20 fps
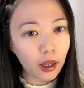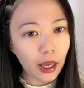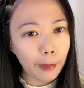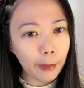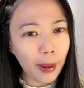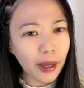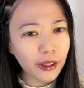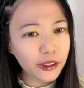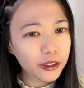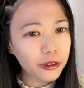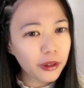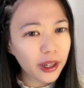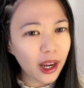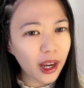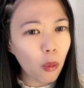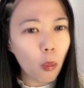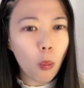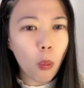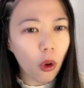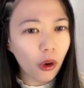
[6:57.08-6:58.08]
Am I
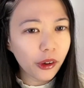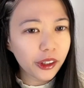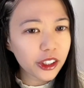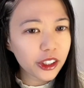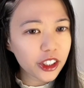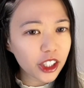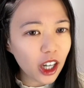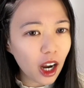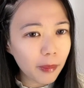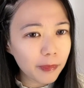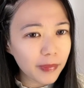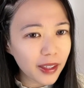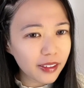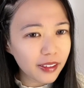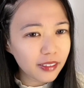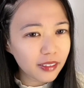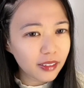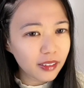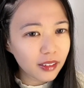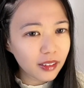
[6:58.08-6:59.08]
doing a water job
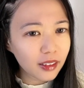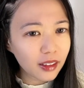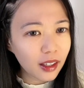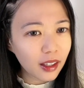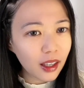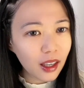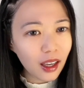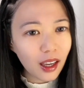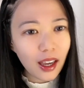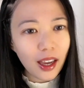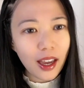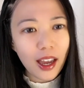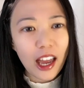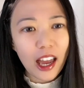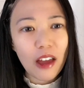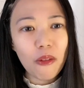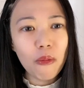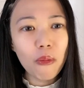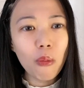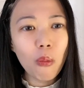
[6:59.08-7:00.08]
then?
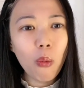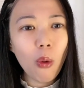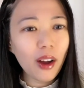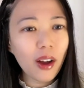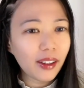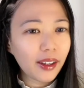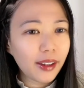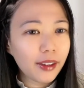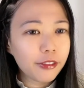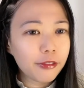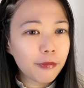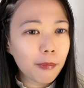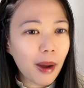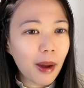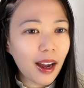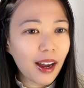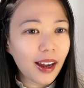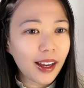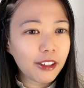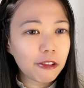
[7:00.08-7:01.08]
And what if
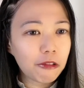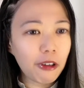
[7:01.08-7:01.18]
my